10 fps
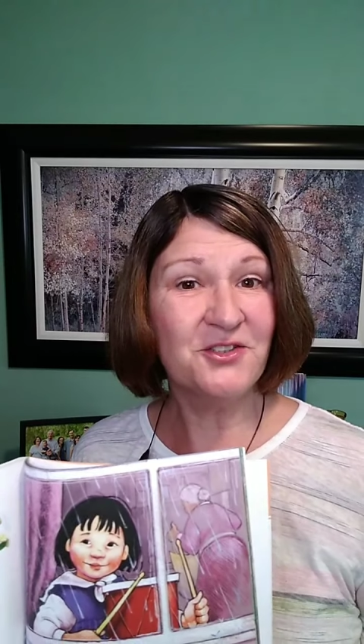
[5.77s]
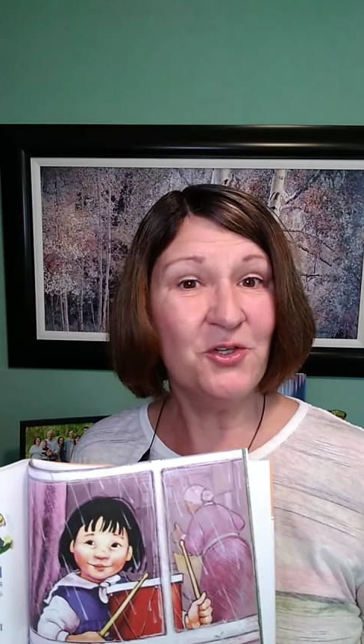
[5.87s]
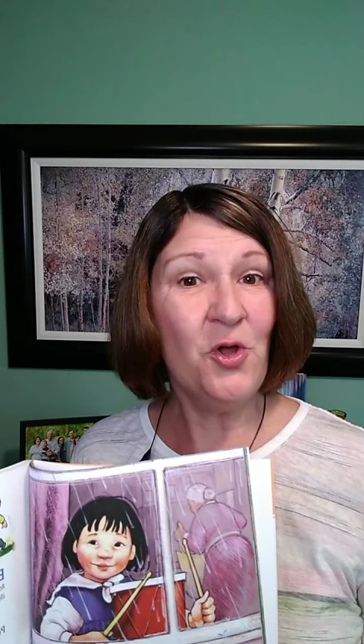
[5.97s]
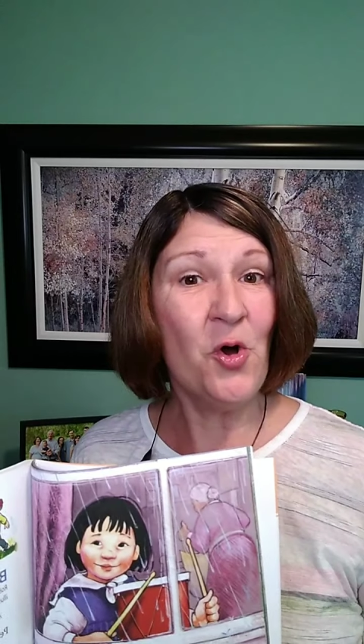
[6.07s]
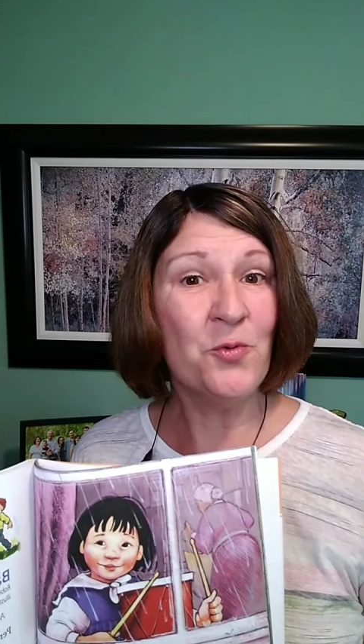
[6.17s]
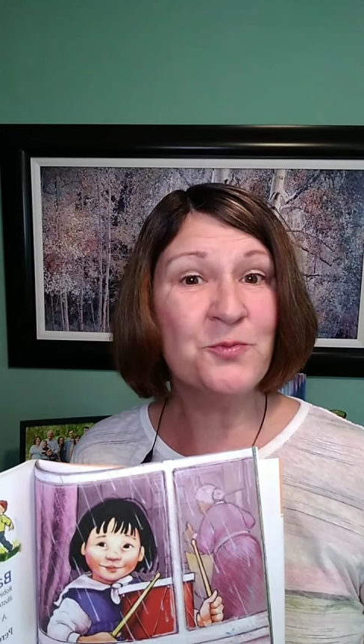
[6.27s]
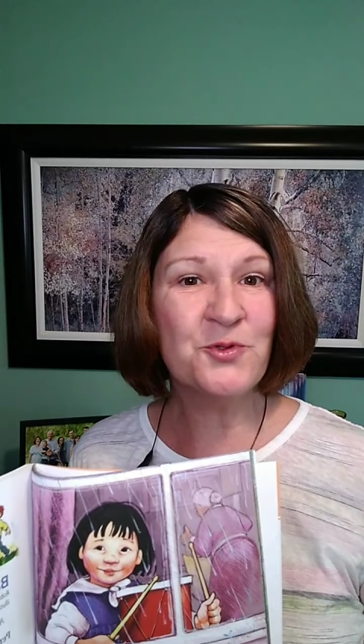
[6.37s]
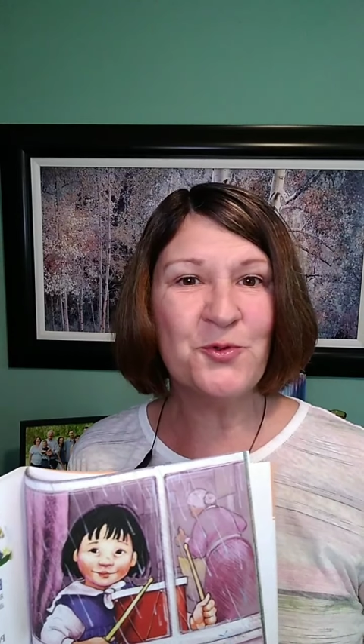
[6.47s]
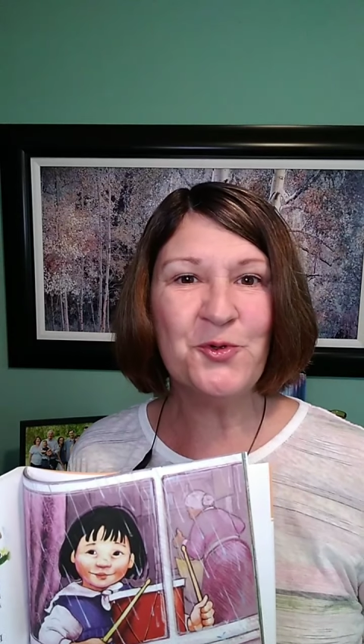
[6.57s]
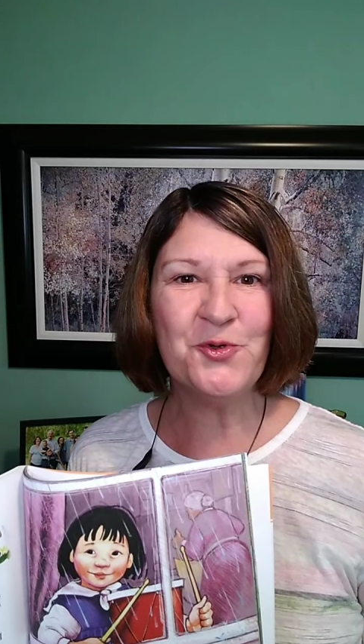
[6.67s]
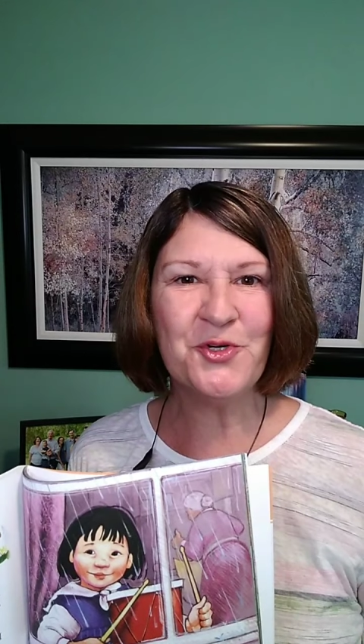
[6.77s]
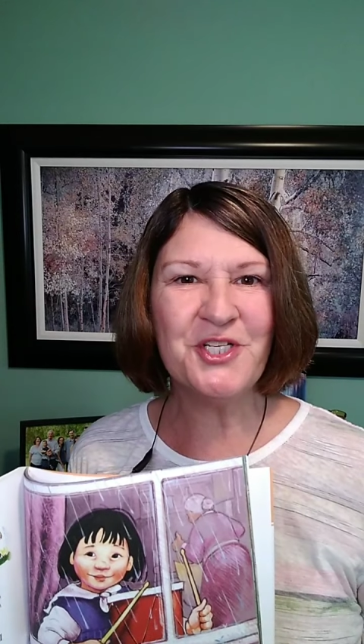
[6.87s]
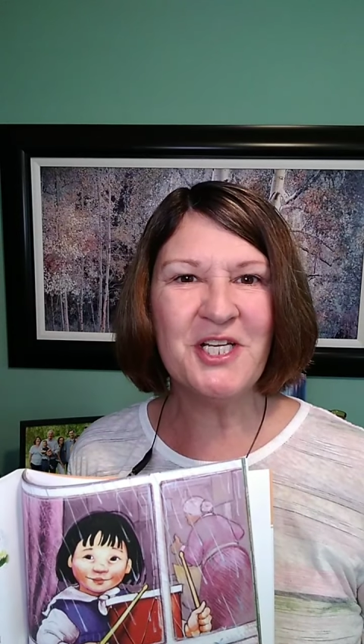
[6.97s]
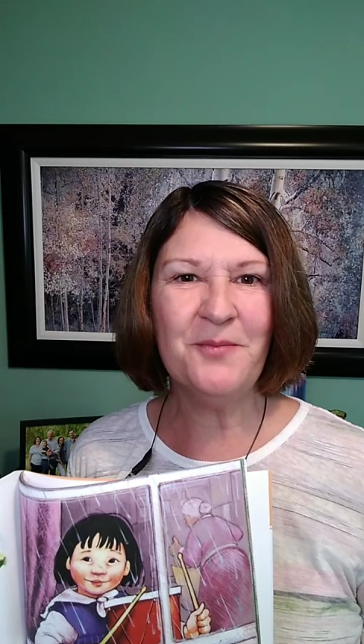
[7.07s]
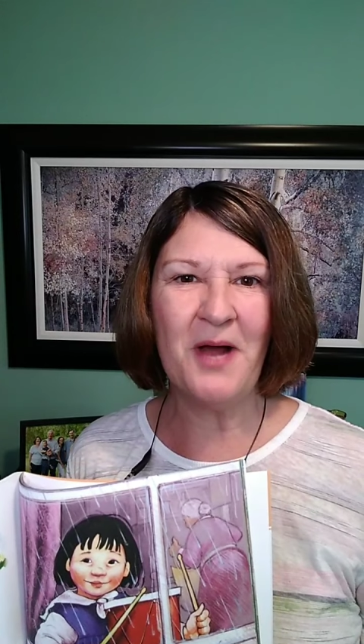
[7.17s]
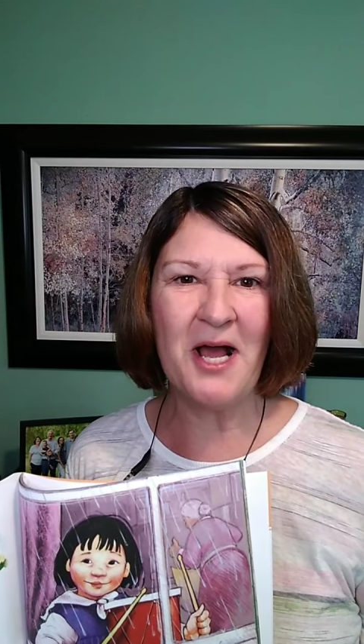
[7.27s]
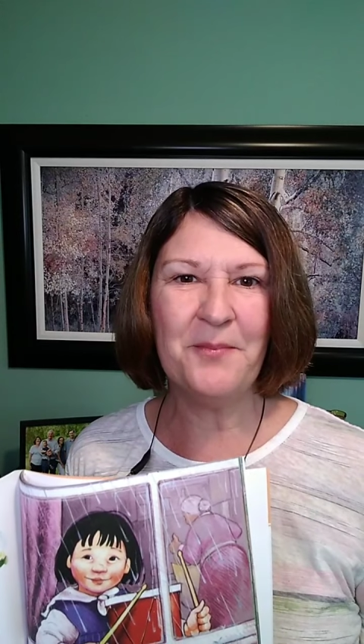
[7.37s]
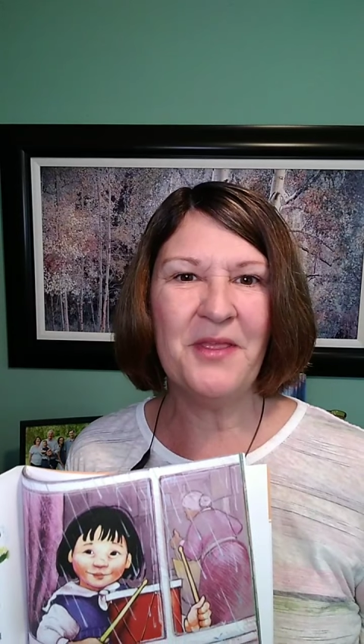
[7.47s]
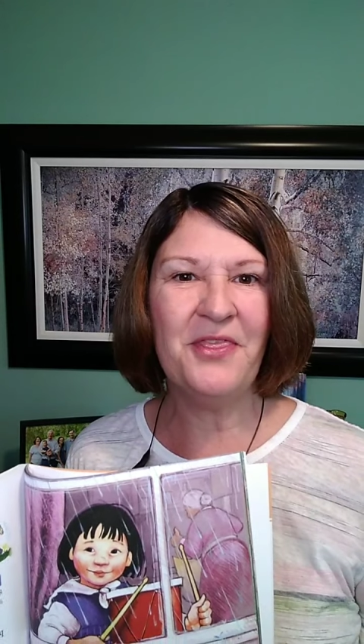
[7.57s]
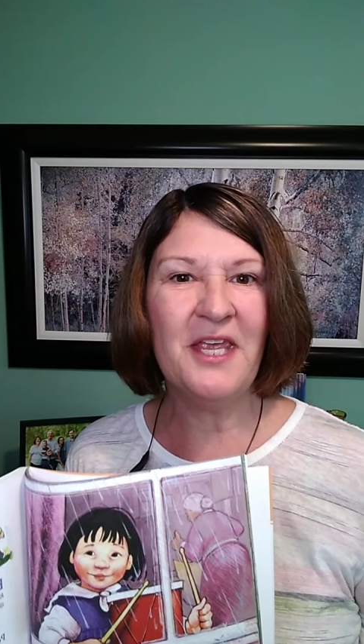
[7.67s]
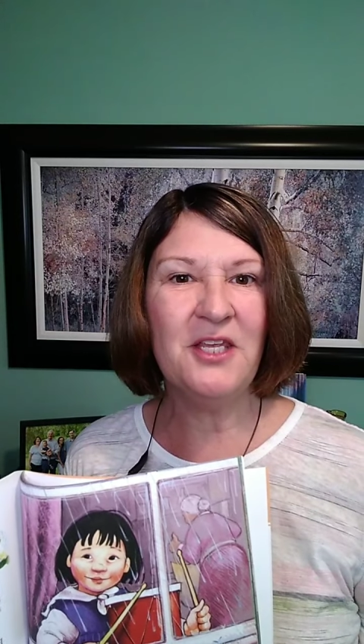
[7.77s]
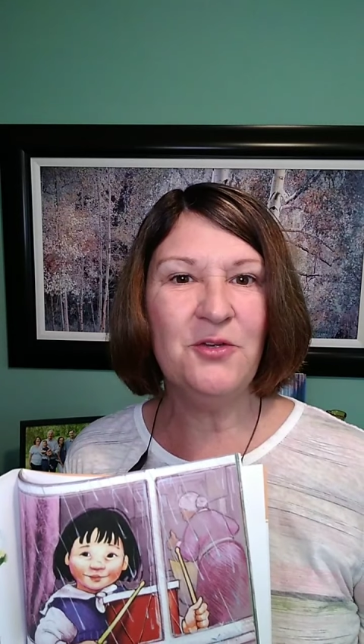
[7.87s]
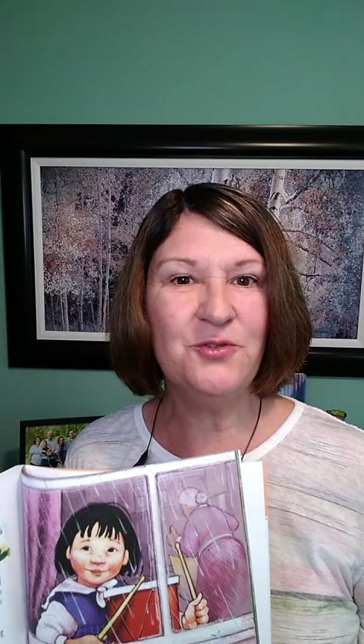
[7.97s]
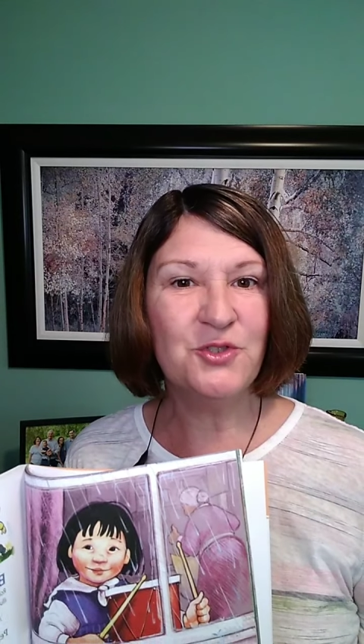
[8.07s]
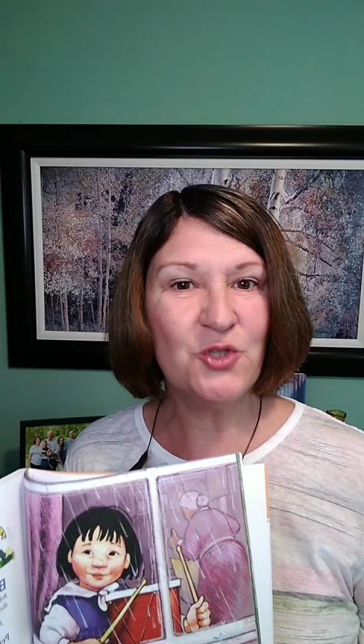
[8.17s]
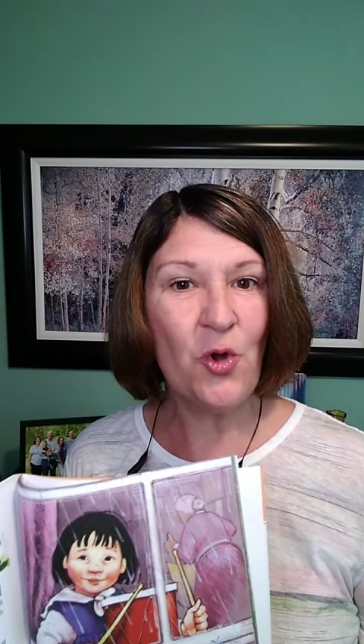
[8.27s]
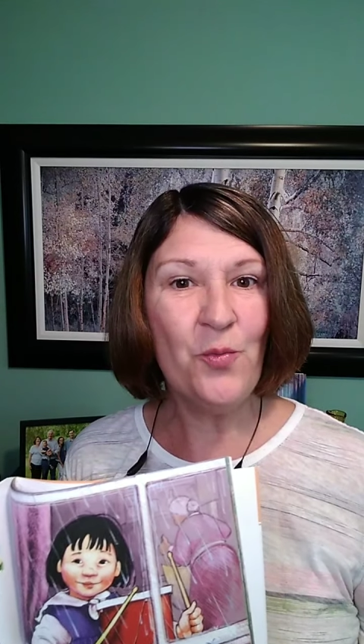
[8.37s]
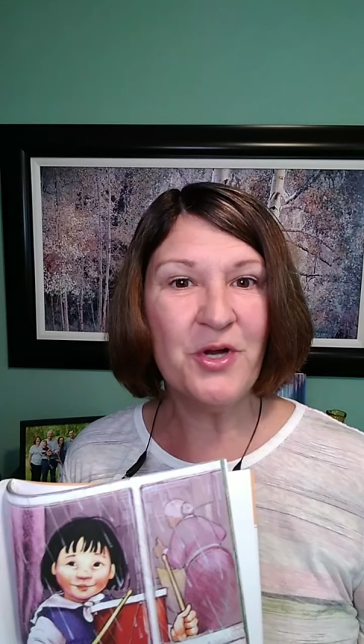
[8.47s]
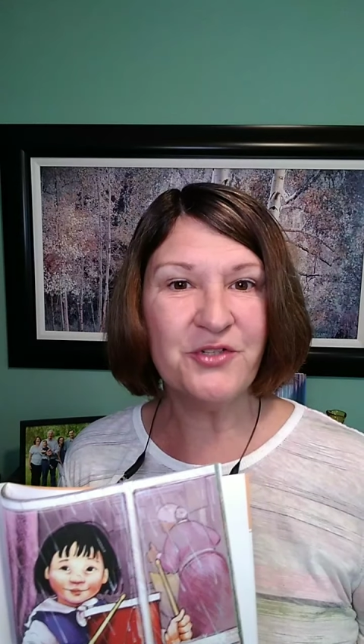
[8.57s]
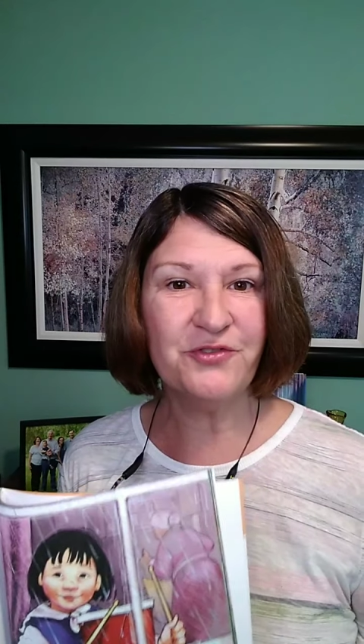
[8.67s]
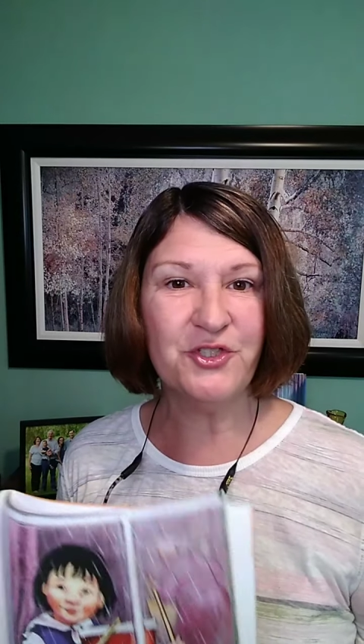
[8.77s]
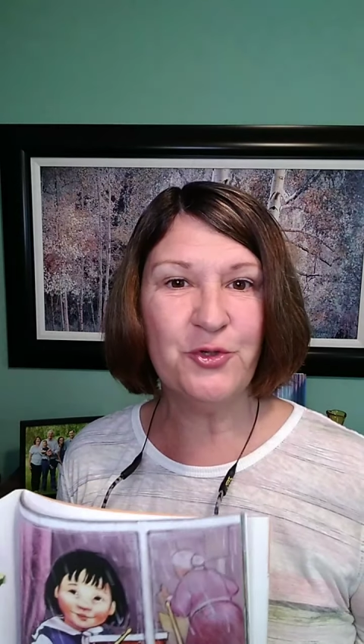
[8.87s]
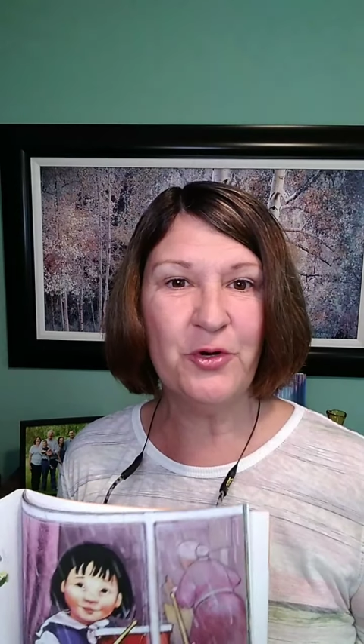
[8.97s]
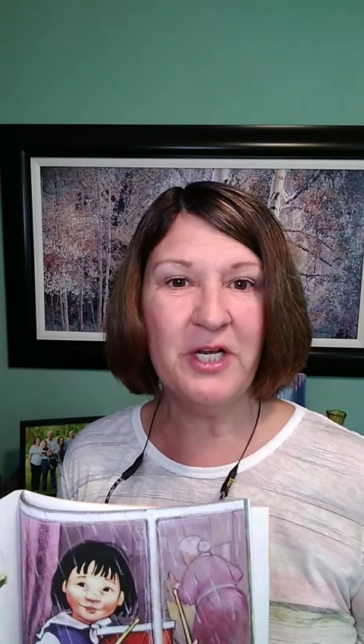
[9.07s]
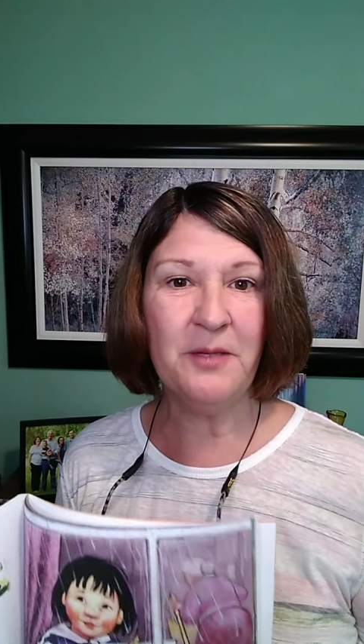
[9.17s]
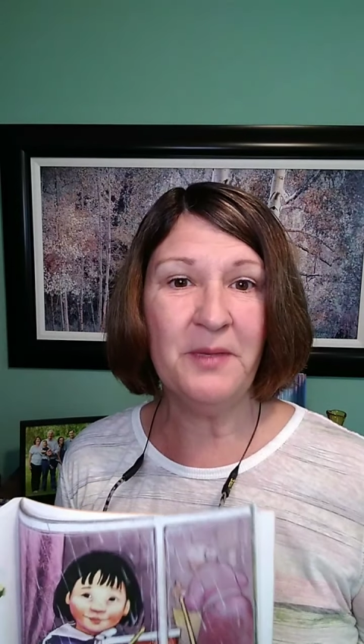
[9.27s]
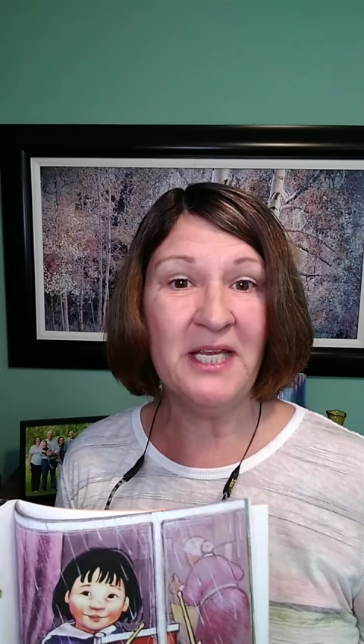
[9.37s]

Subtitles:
Homeschool Christian Mom, and thank you so much for joining me.